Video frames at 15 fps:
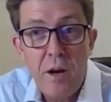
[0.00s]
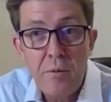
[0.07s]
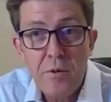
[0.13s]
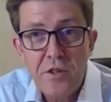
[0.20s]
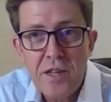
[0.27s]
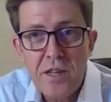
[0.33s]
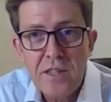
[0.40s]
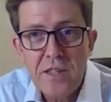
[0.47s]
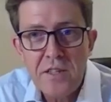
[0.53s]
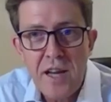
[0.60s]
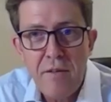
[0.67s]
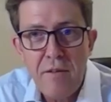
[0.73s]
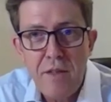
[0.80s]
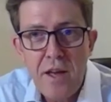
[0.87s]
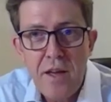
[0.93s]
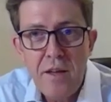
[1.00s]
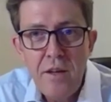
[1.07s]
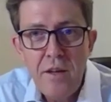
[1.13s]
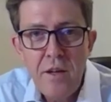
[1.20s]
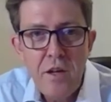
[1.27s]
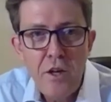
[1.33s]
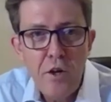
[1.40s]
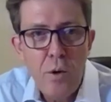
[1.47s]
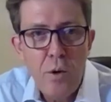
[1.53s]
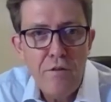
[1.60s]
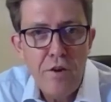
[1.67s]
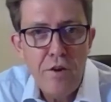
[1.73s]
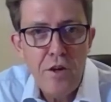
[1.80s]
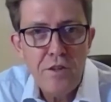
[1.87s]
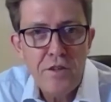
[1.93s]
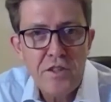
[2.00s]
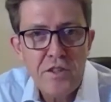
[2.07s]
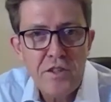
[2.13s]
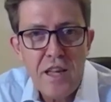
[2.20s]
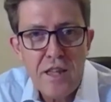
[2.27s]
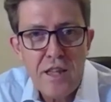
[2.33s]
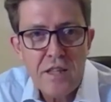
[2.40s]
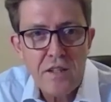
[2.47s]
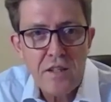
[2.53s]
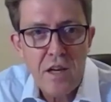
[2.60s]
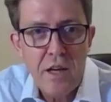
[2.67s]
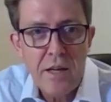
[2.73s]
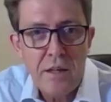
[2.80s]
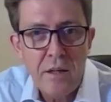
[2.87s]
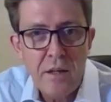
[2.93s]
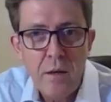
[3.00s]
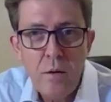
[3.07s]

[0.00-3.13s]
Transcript: arbitrators out there who I've heard say things like,